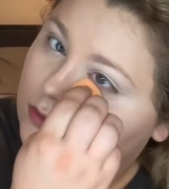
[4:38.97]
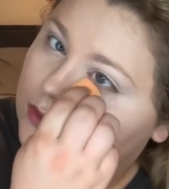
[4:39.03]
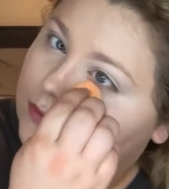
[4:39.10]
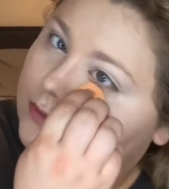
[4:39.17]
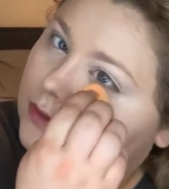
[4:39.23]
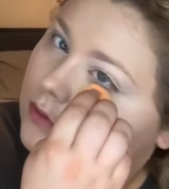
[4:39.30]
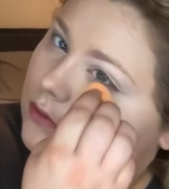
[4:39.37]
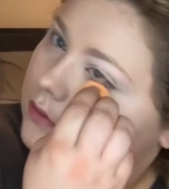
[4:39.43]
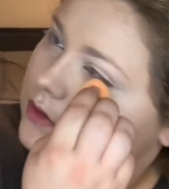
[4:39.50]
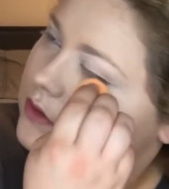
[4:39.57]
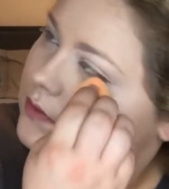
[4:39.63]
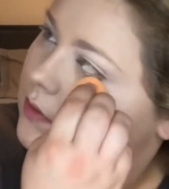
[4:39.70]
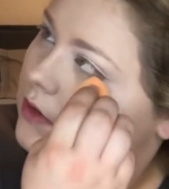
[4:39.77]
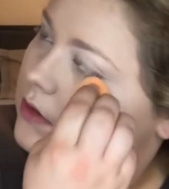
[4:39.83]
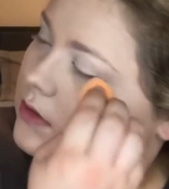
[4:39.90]
don't even know what this
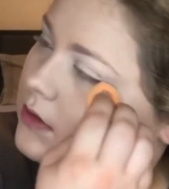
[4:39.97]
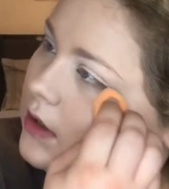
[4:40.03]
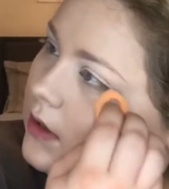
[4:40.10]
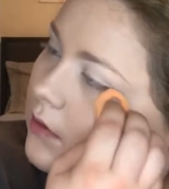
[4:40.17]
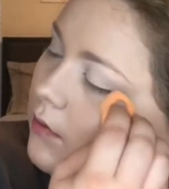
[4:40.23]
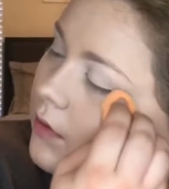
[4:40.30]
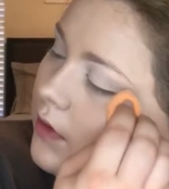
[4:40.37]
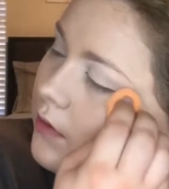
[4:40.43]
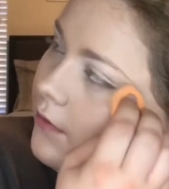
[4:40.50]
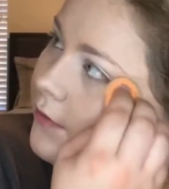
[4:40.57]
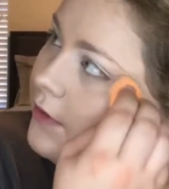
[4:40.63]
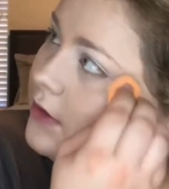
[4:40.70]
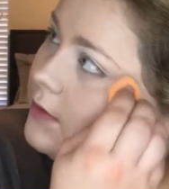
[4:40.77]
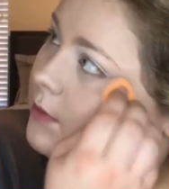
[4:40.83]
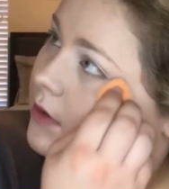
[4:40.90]
smells like. When you
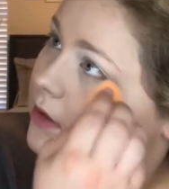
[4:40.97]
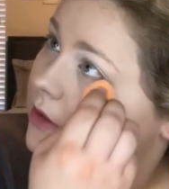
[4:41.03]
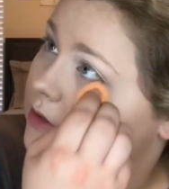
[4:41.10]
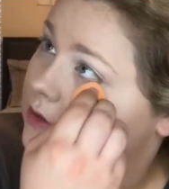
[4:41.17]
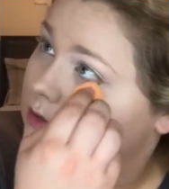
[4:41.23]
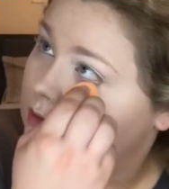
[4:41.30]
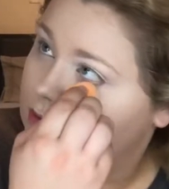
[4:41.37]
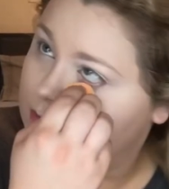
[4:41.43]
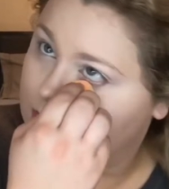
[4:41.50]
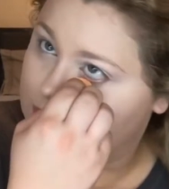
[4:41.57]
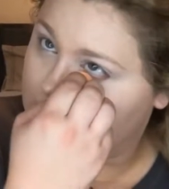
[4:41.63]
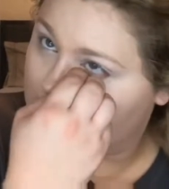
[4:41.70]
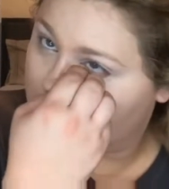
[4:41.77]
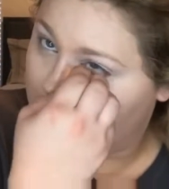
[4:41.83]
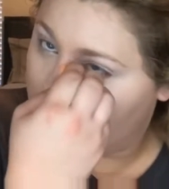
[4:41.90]
first smell it, it sort of smells
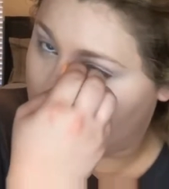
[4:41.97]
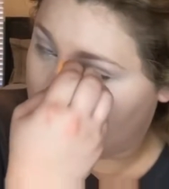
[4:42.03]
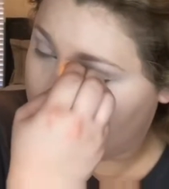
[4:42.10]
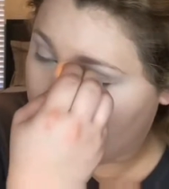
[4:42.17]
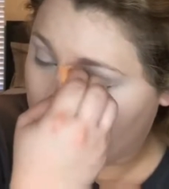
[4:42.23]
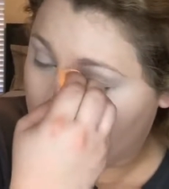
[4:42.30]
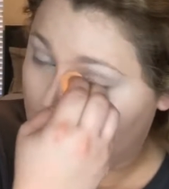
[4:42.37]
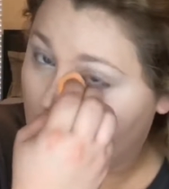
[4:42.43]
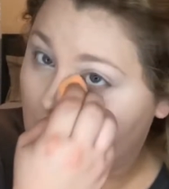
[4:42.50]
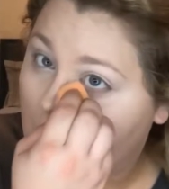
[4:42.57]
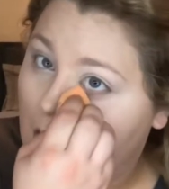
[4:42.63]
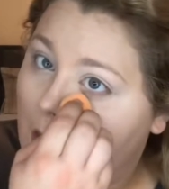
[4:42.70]
like baby powder,